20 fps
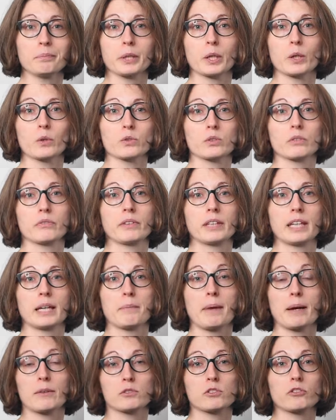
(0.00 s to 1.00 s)
because of the
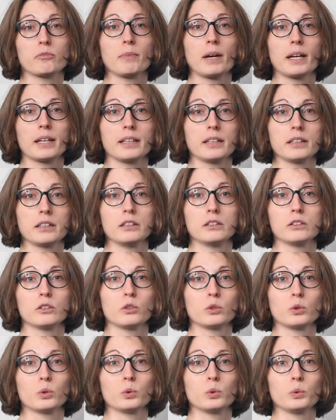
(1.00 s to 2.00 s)
amounts of money needed
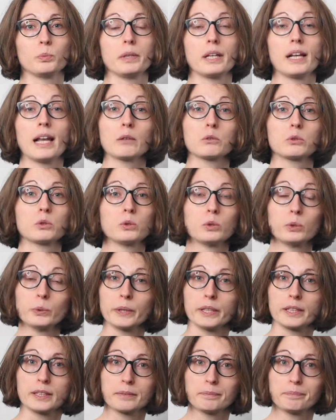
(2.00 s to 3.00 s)
to be allowed to do
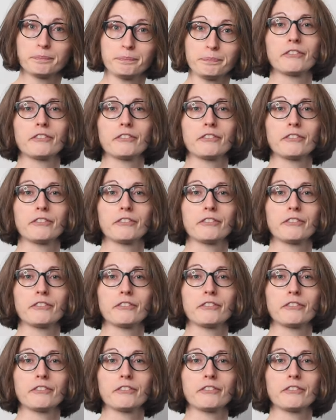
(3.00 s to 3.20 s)
it.